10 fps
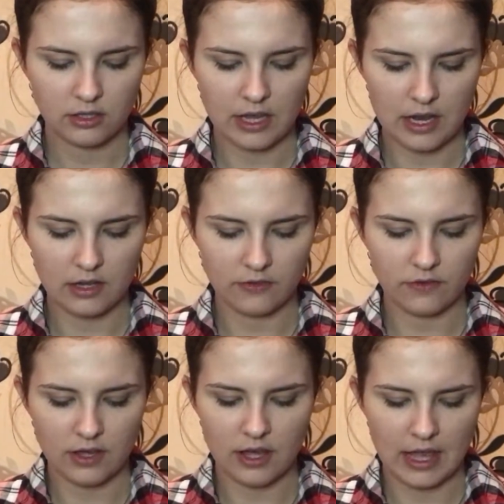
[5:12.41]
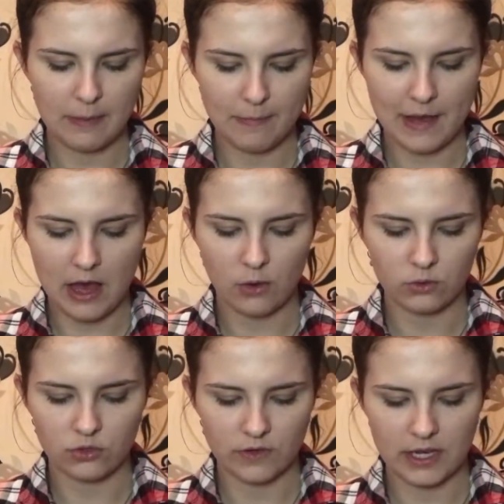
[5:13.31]
kind of a
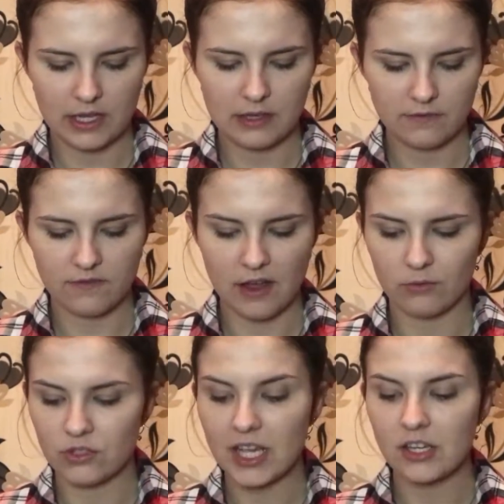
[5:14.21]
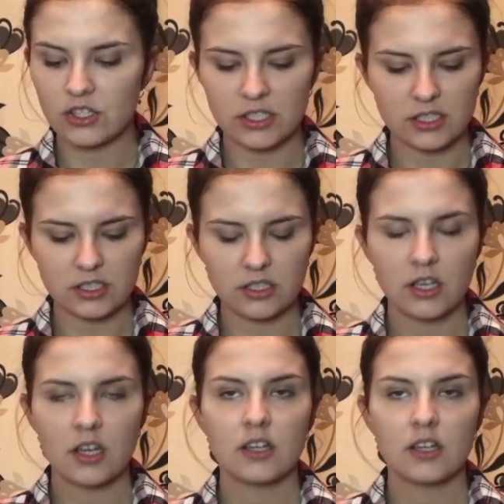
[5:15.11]
powdery foundation.